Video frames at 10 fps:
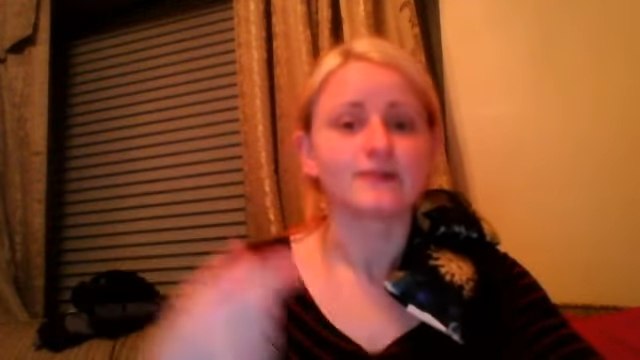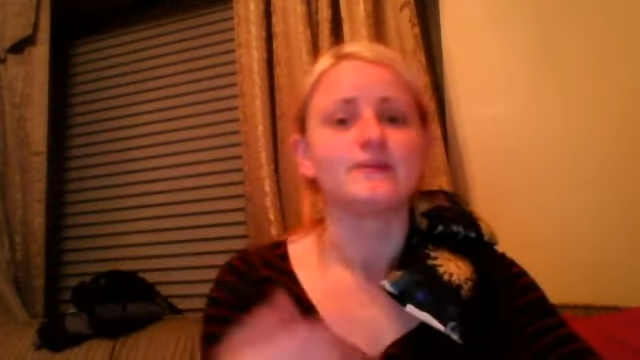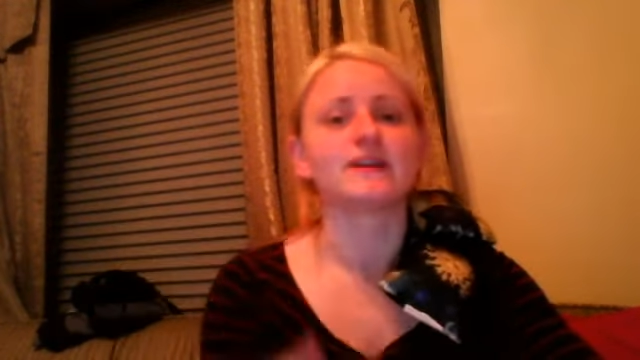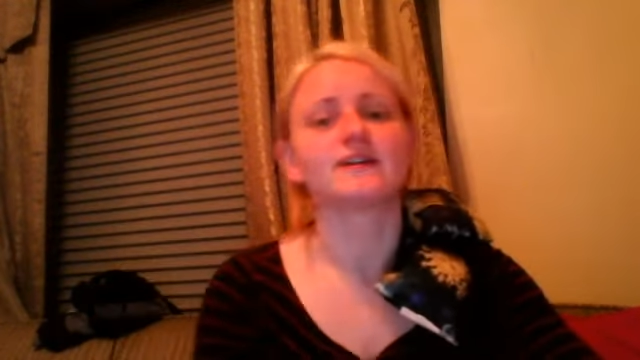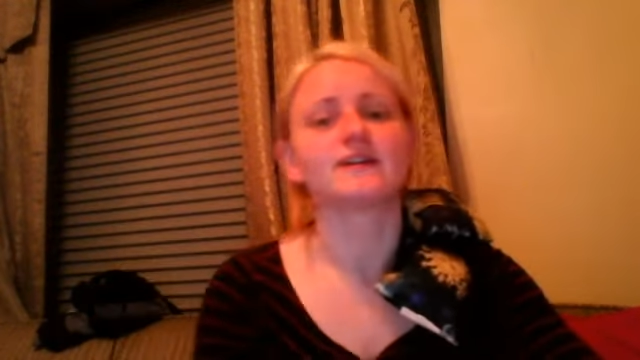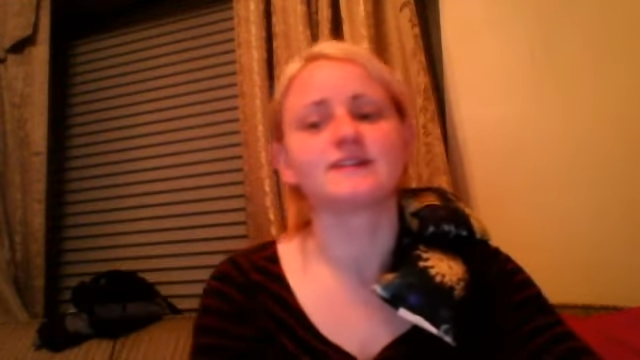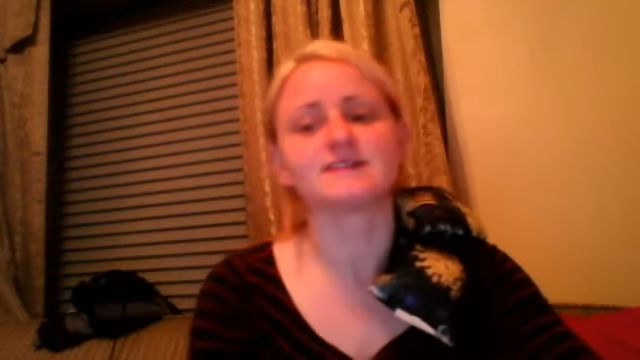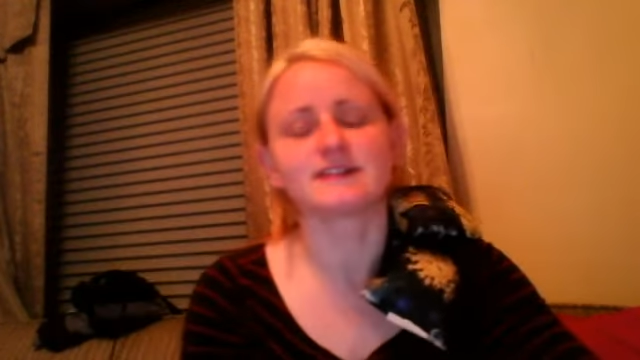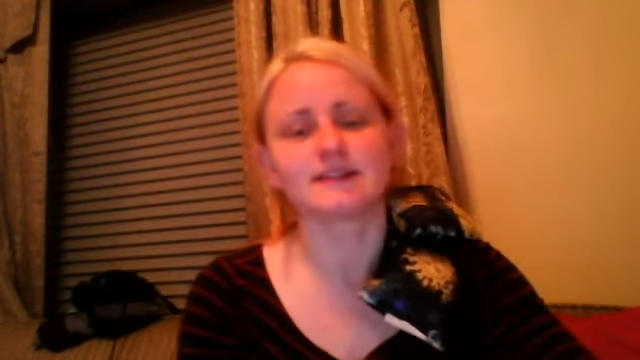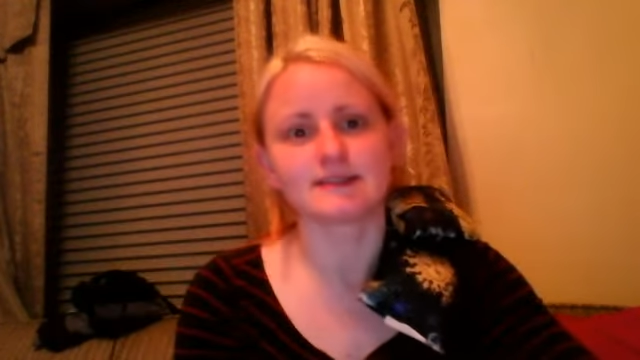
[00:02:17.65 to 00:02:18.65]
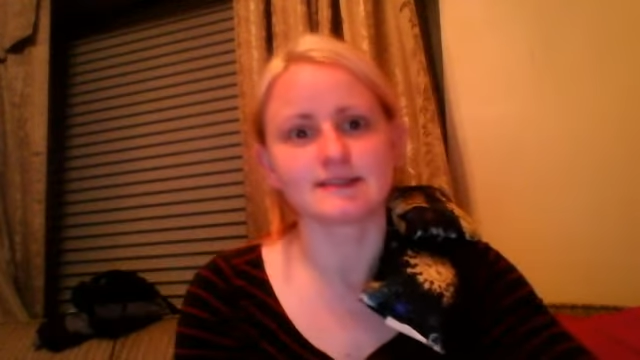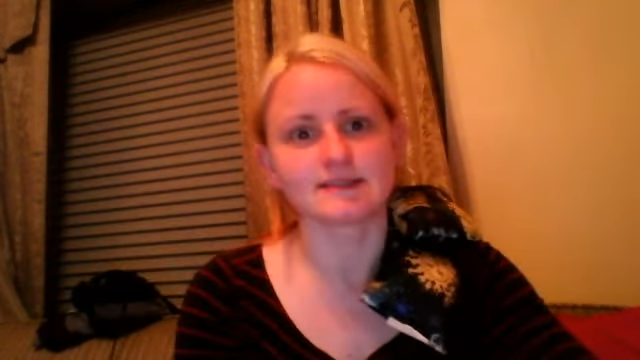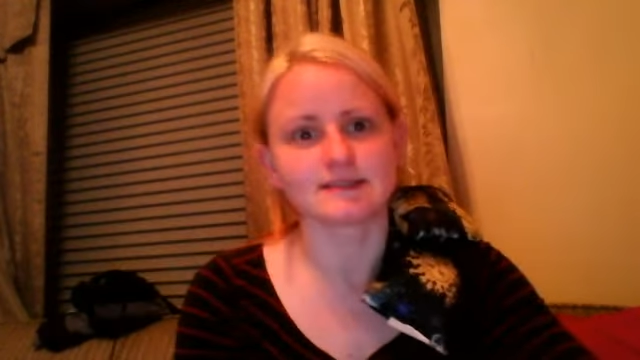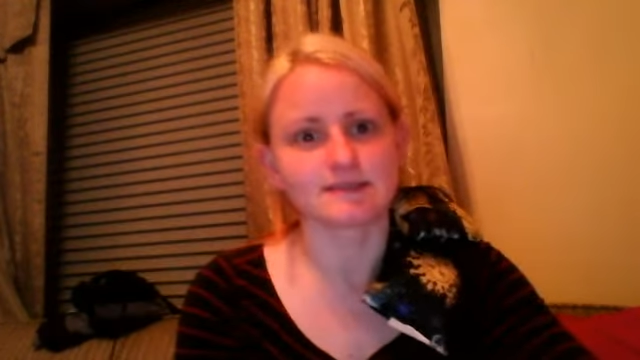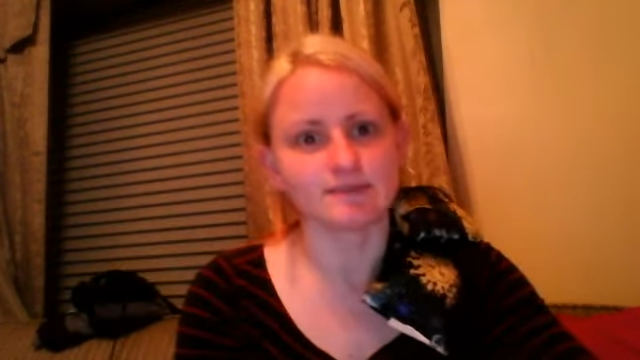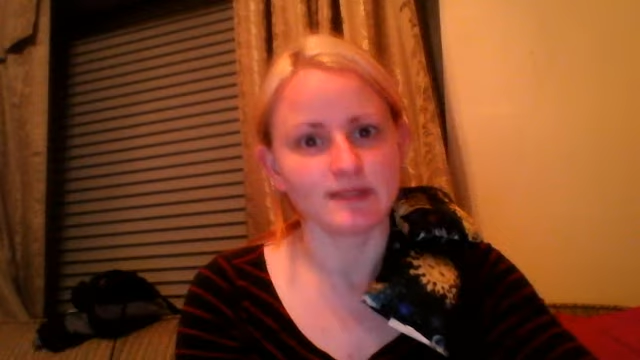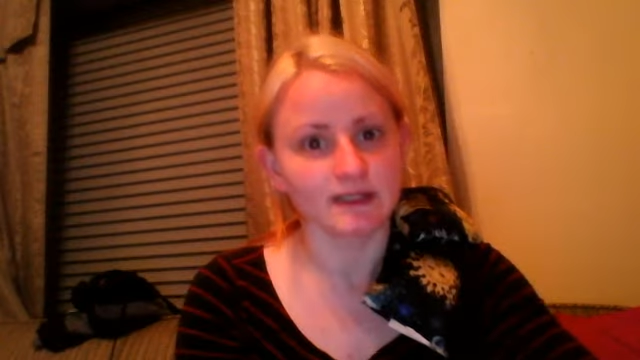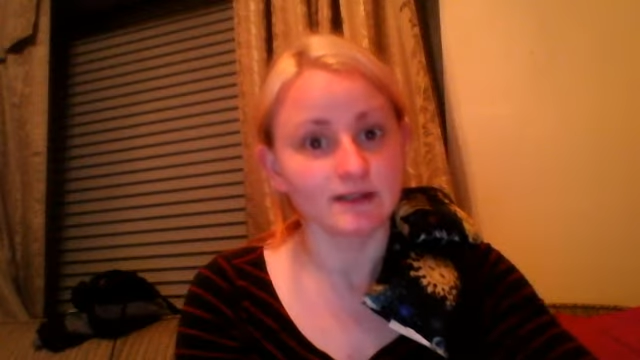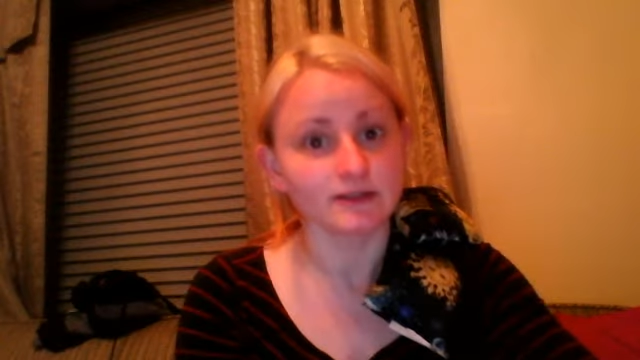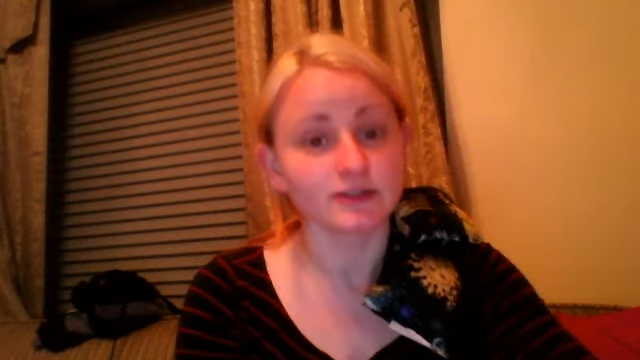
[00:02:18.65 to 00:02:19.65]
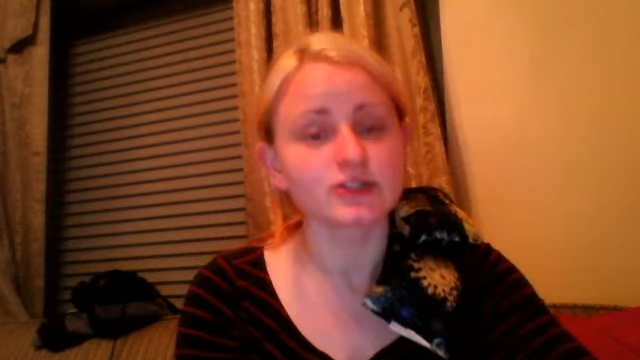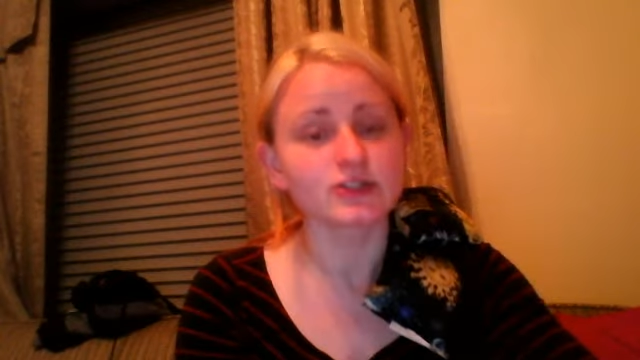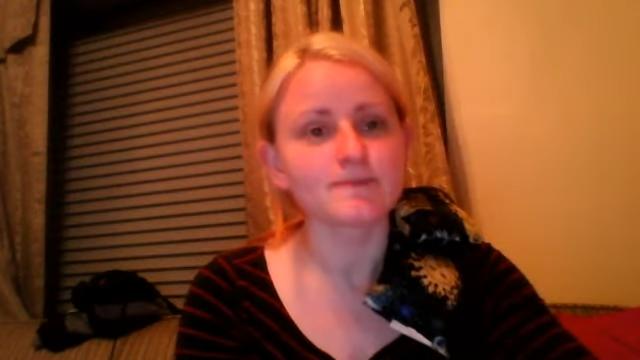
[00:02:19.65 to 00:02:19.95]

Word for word: because he didn't speak English.